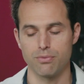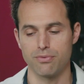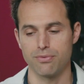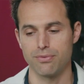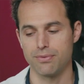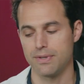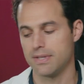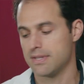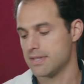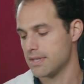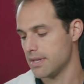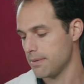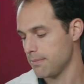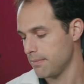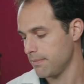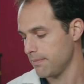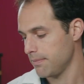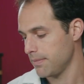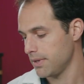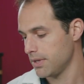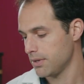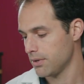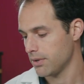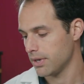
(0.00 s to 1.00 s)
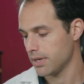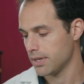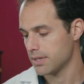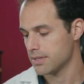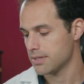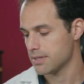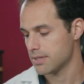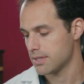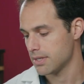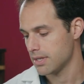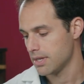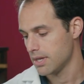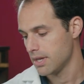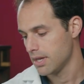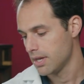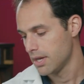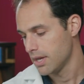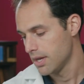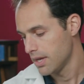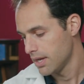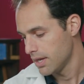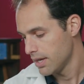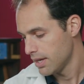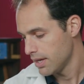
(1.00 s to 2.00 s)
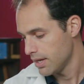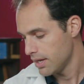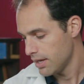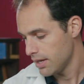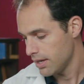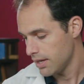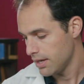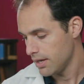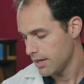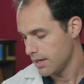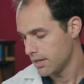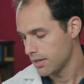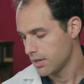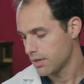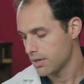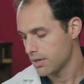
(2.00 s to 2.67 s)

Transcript: fit them in your ears. And